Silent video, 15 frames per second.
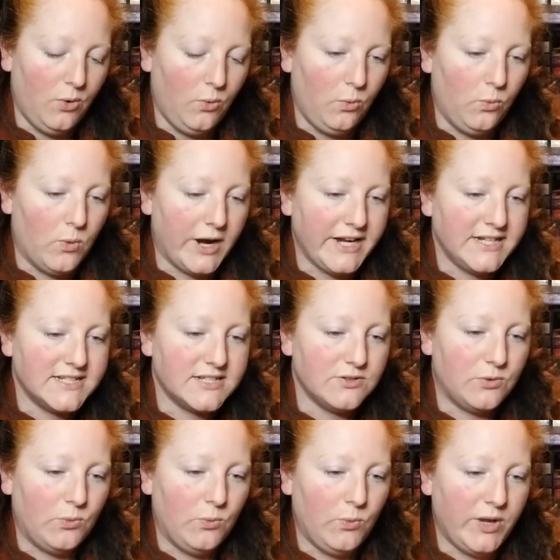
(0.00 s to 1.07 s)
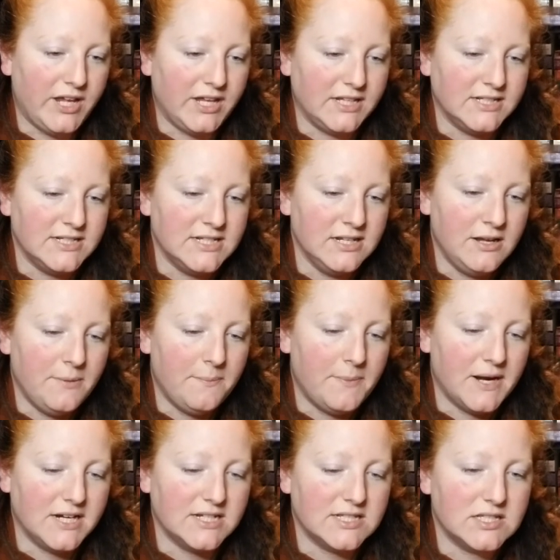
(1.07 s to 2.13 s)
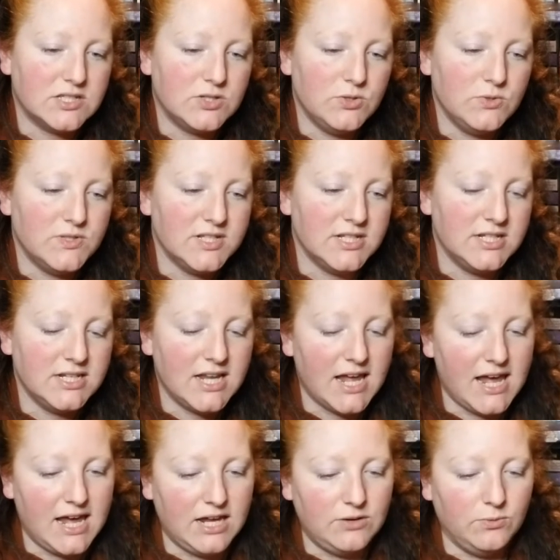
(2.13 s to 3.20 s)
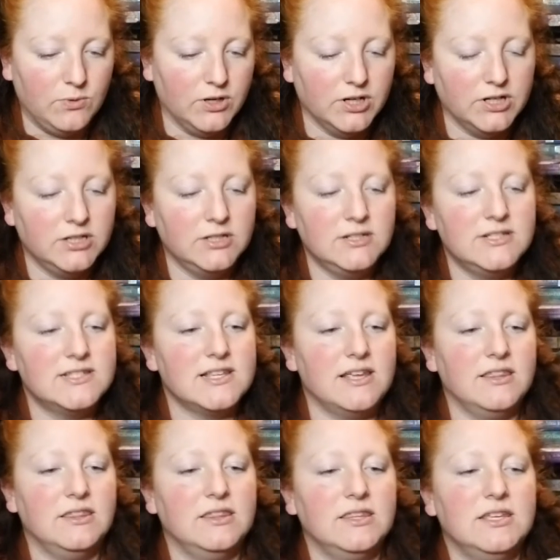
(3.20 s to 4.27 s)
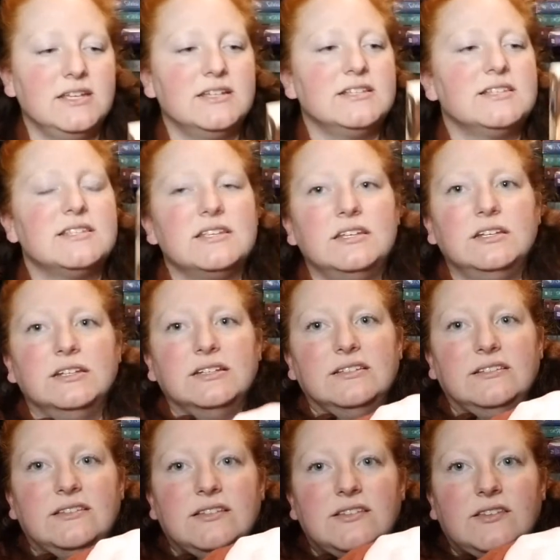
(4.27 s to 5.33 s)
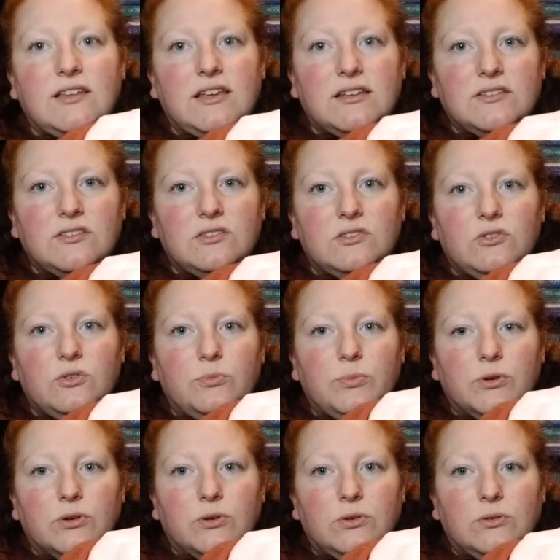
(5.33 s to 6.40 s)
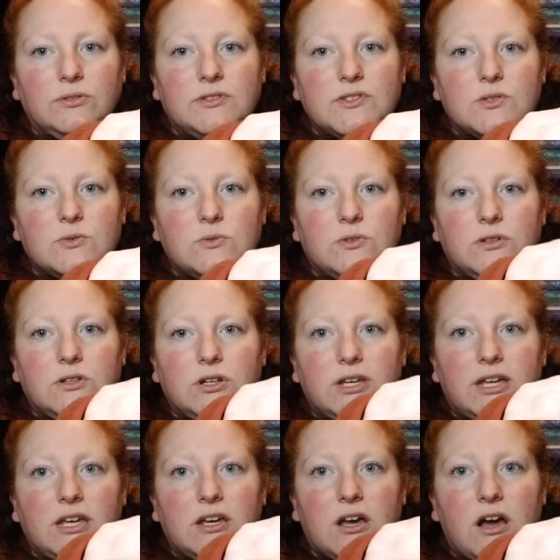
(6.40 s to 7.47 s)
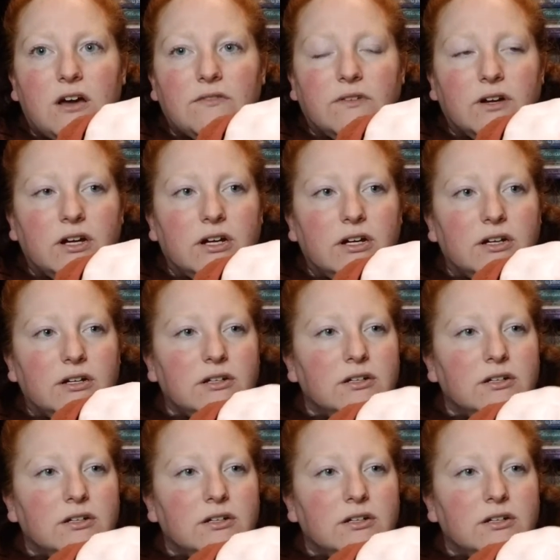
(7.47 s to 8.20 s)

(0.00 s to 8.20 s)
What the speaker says: White Wind by Susan Edwards, and this is a super old school looking cover.